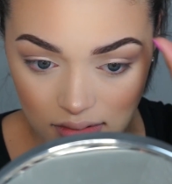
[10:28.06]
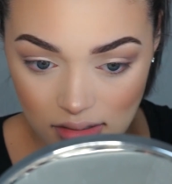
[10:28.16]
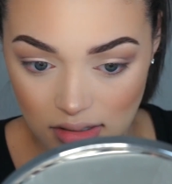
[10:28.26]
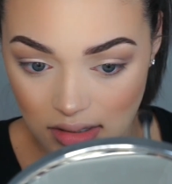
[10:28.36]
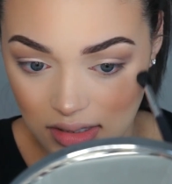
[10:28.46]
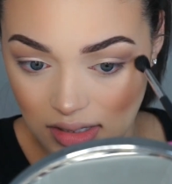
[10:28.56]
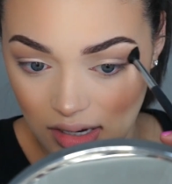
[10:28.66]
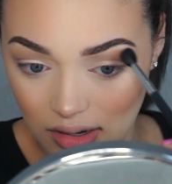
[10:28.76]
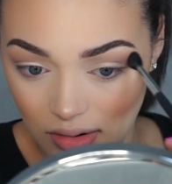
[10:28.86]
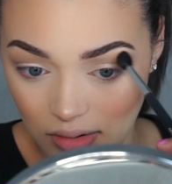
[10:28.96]

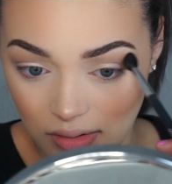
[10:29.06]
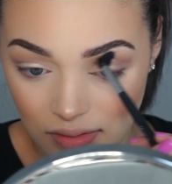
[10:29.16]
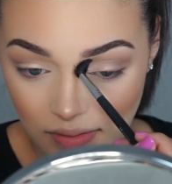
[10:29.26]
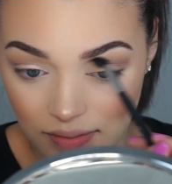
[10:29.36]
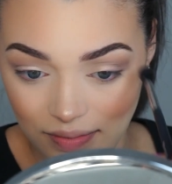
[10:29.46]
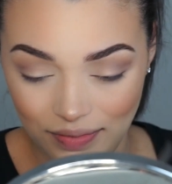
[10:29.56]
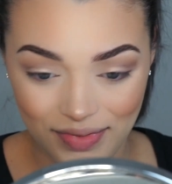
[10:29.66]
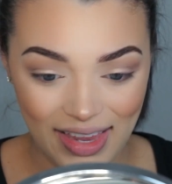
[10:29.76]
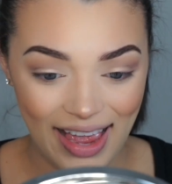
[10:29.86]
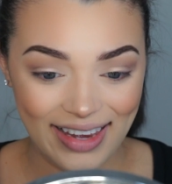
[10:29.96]
So
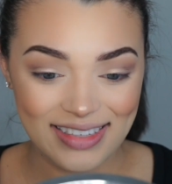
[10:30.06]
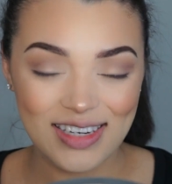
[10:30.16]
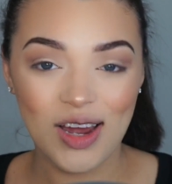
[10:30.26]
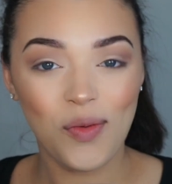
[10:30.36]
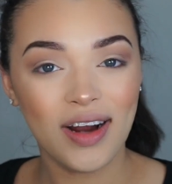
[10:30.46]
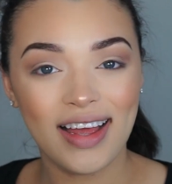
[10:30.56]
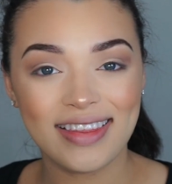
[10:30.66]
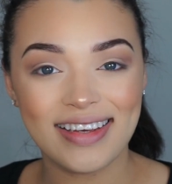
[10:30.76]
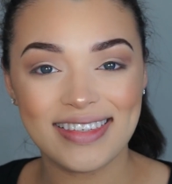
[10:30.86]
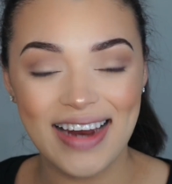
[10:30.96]
I get to go to work like
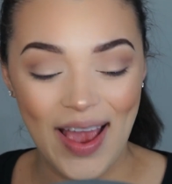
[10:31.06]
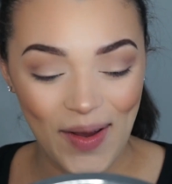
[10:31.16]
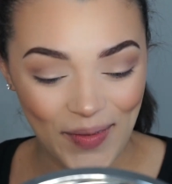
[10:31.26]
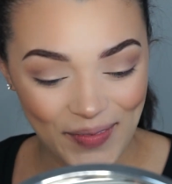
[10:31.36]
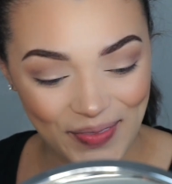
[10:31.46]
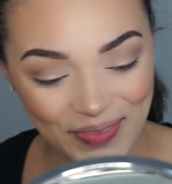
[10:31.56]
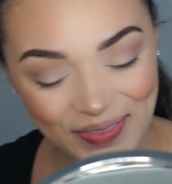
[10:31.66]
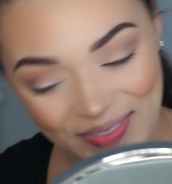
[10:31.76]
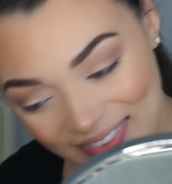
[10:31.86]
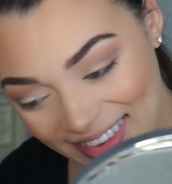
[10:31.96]
this now.
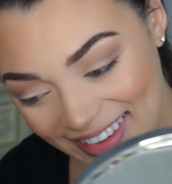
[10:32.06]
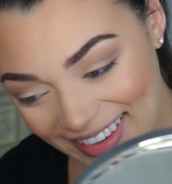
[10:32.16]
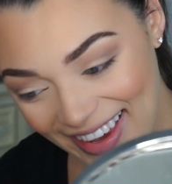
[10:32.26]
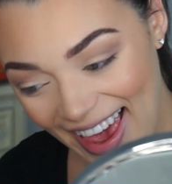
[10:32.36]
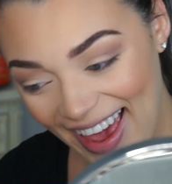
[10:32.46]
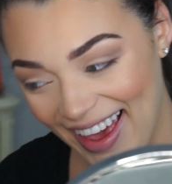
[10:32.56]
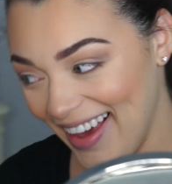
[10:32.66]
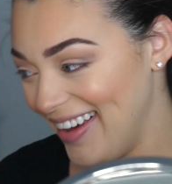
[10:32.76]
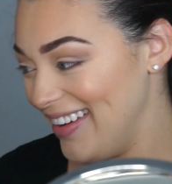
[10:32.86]
Yay.